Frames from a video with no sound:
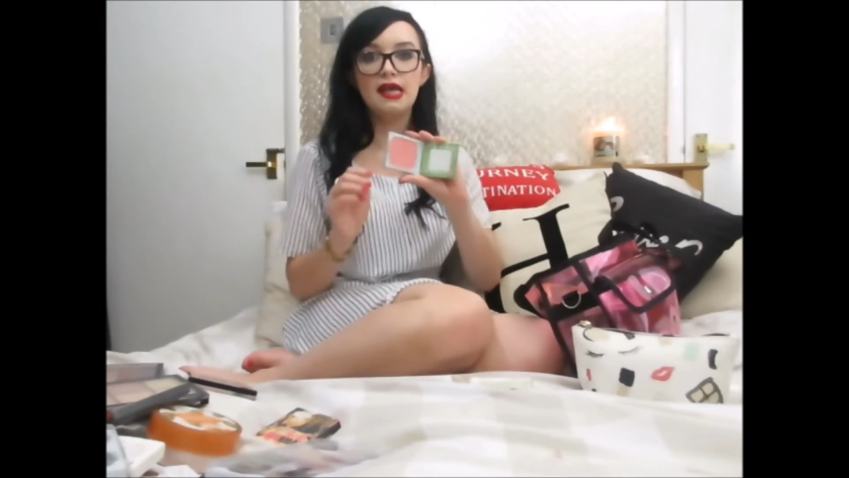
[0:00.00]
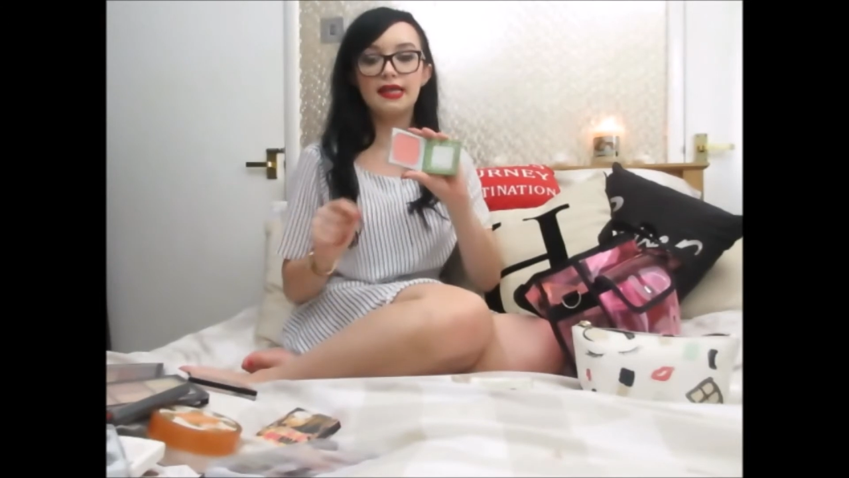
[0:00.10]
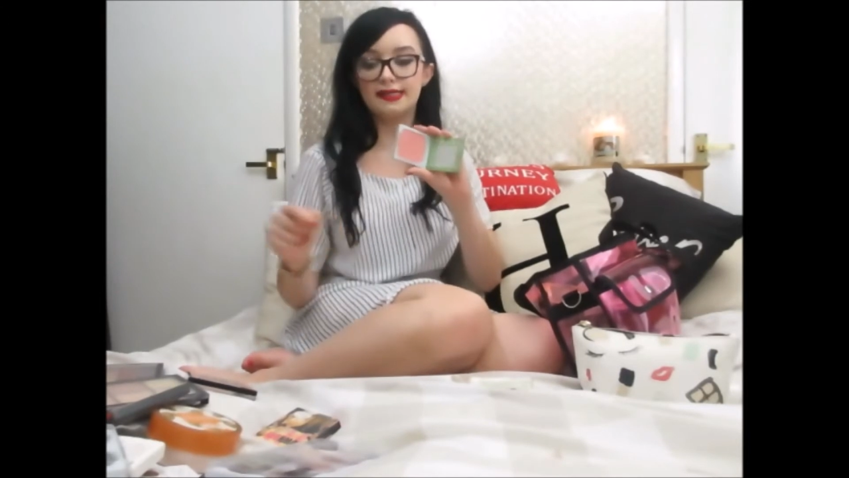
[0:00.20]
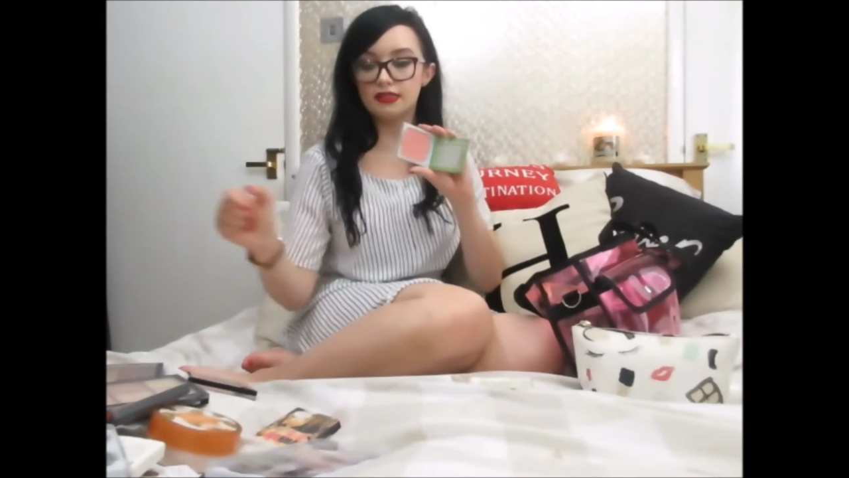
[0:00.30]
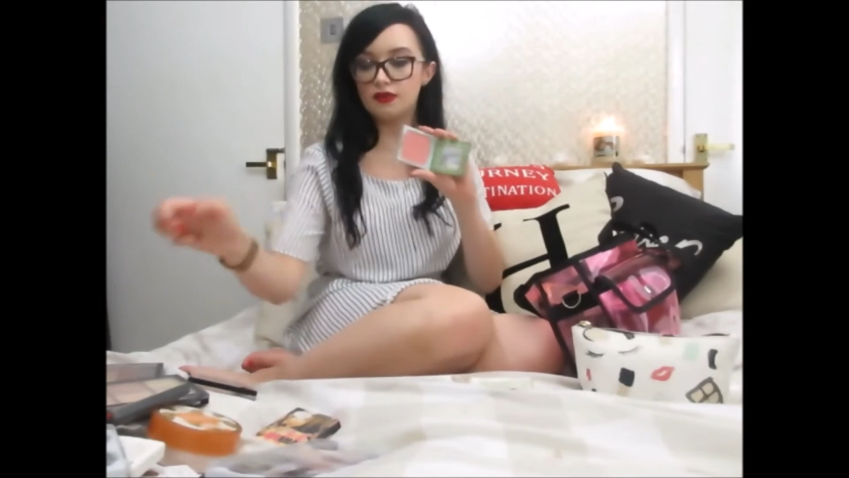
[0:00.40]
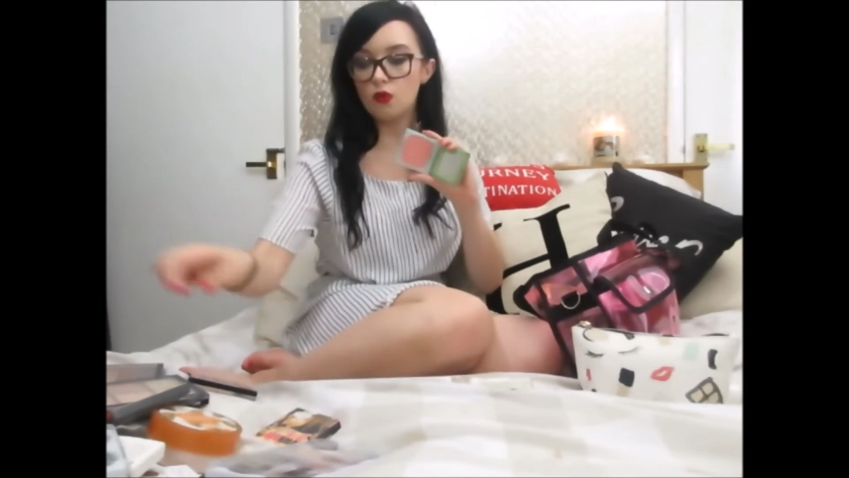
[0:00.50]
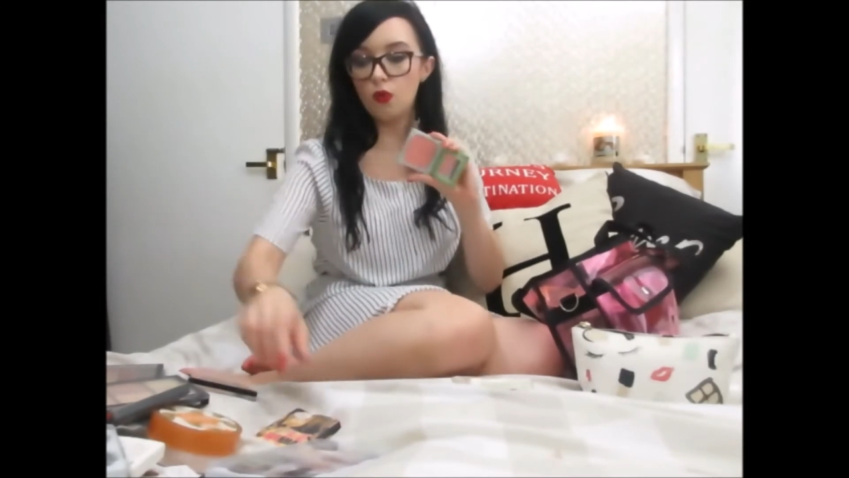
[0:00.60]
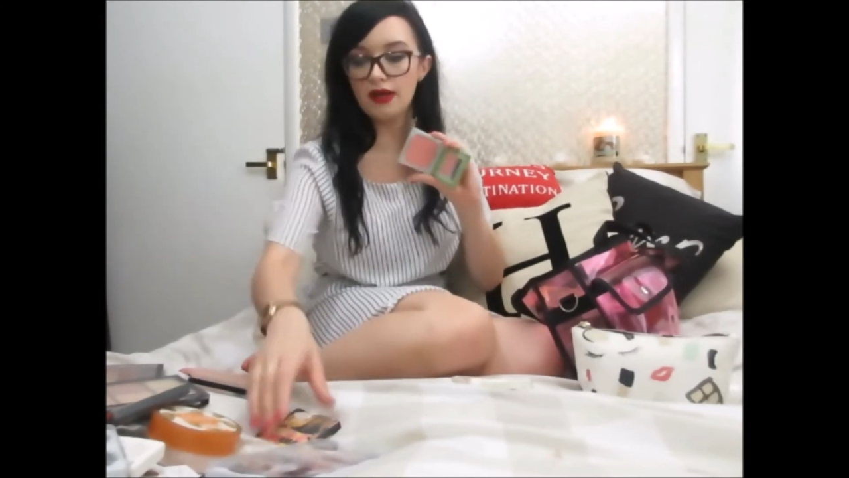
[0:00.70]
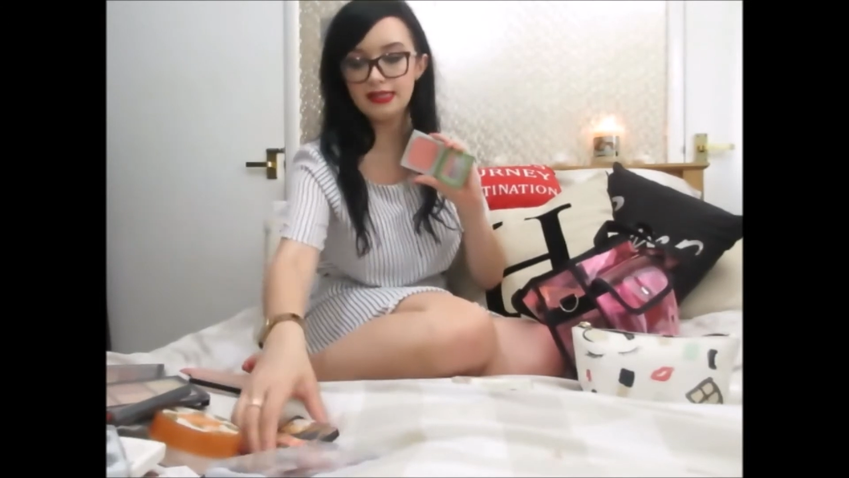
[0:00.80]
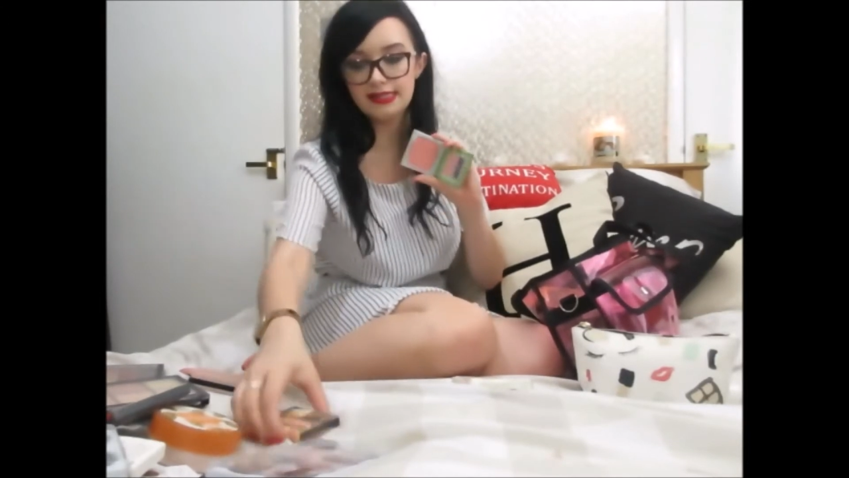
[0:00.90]
it's
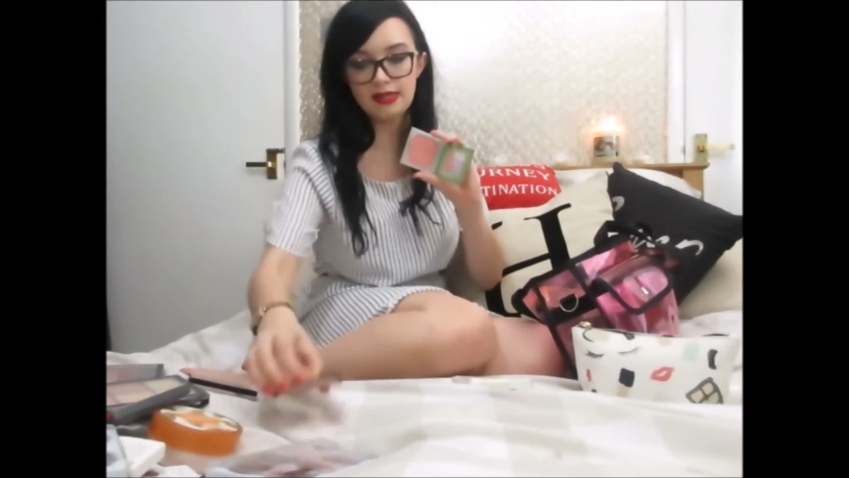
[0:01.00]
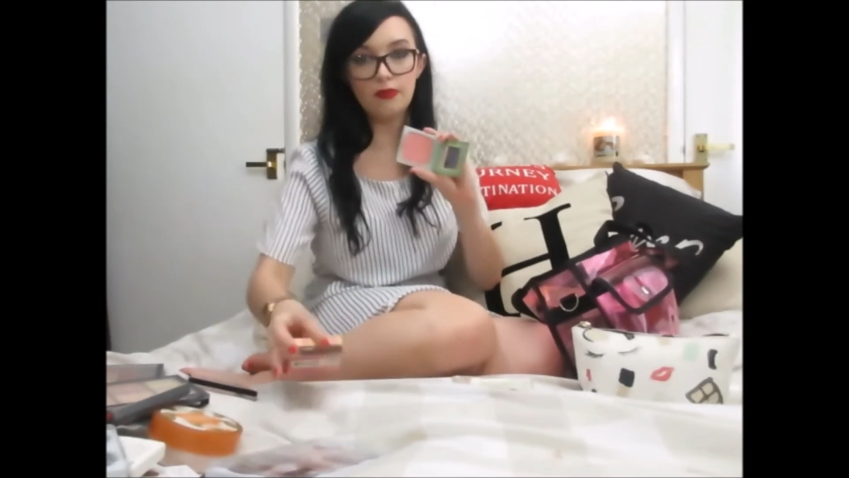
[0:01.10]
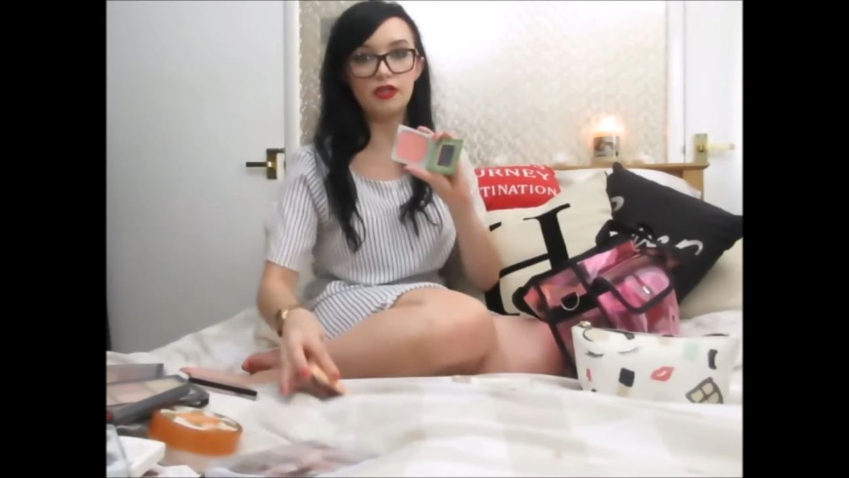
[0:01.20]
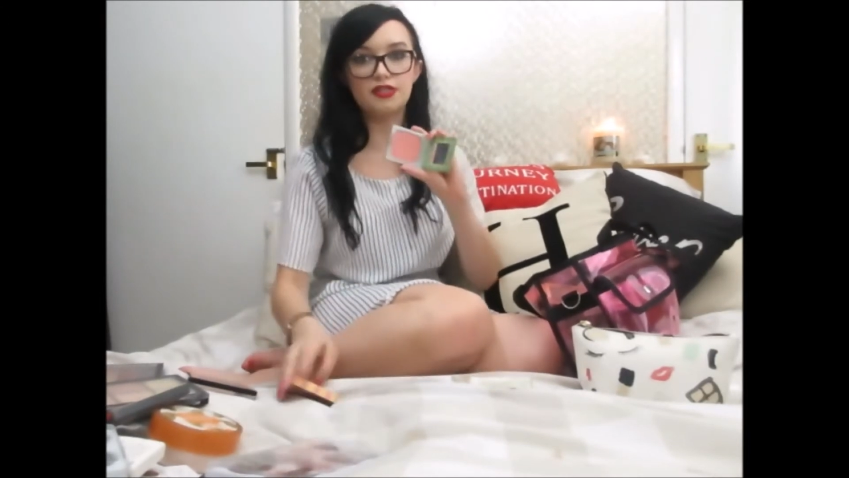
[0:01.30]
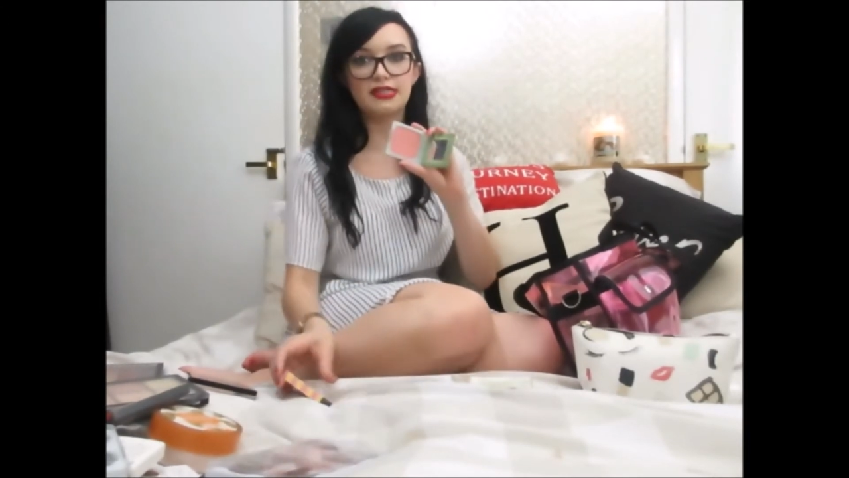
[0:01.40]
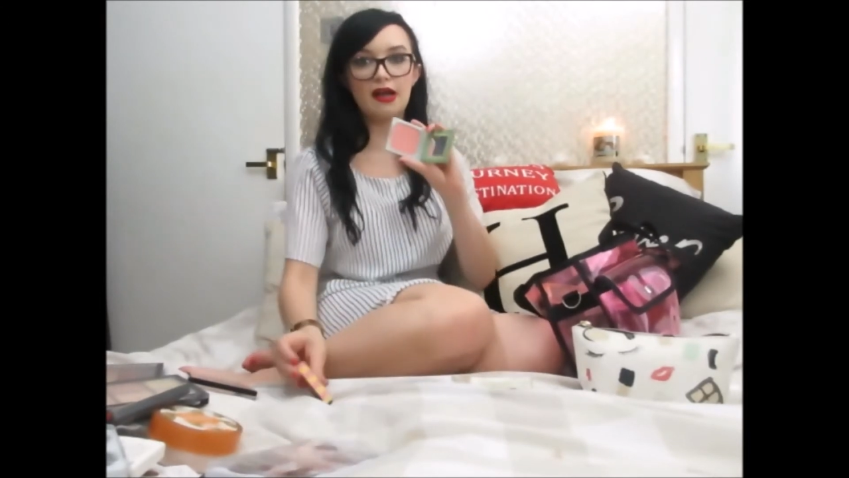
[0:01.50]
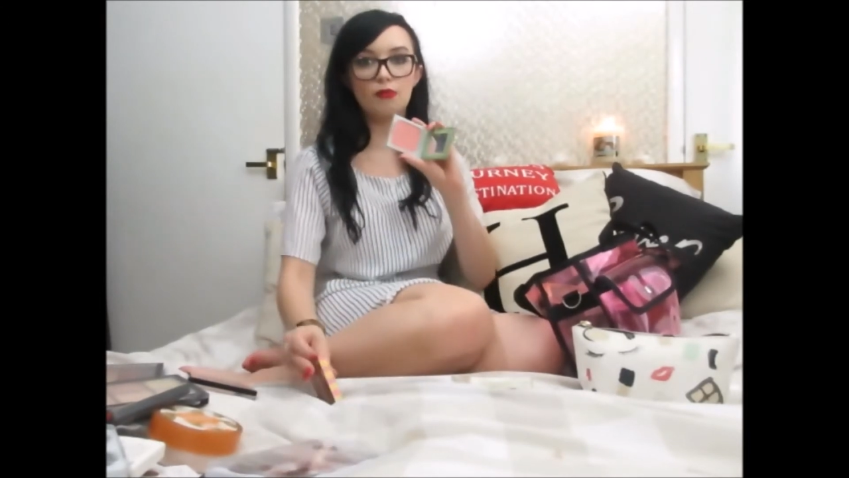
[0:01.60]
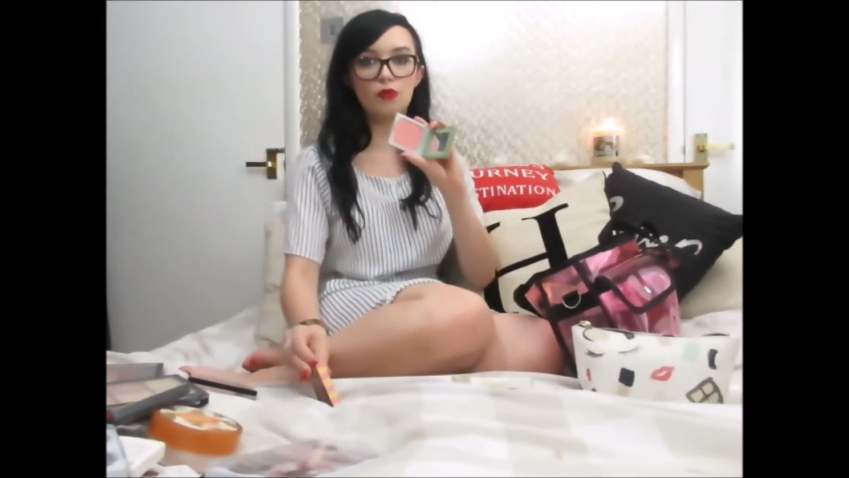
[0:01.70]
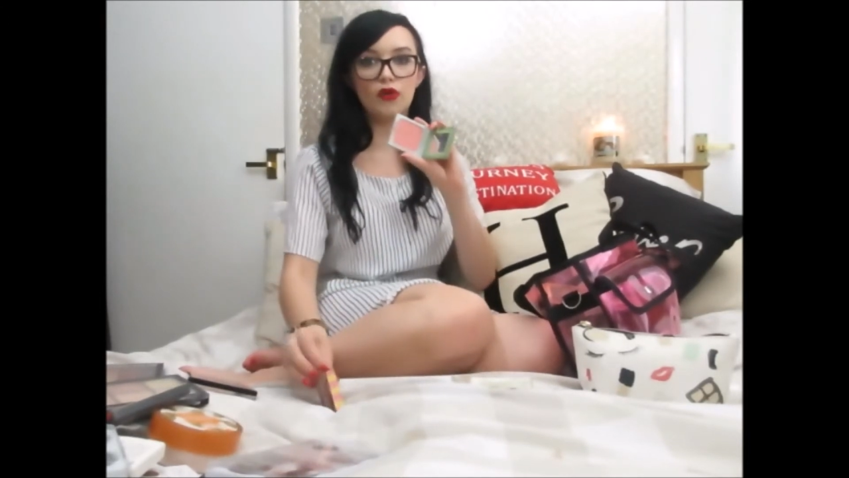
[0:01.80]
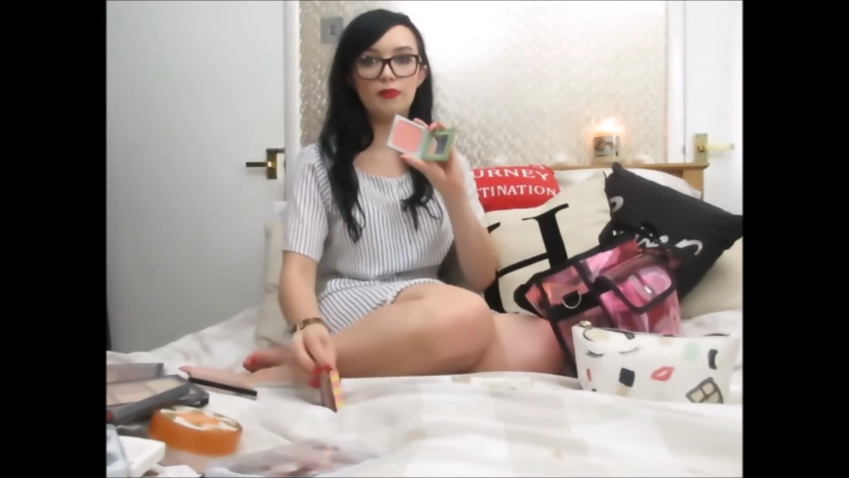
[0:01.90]
quite similar to Down Boy,